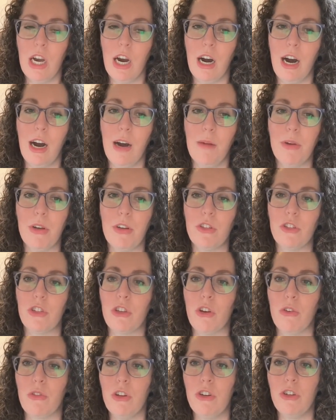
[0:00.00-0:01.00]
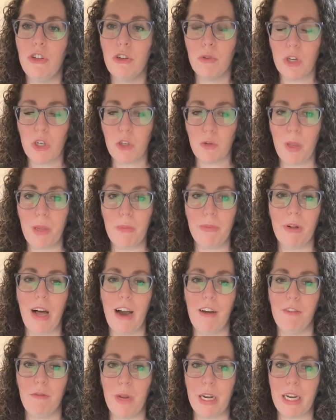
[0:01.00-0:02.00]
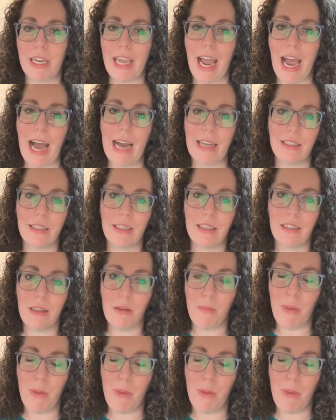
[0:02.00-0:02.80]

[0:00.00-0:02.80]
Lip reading: And so the Jewish people have been cast as the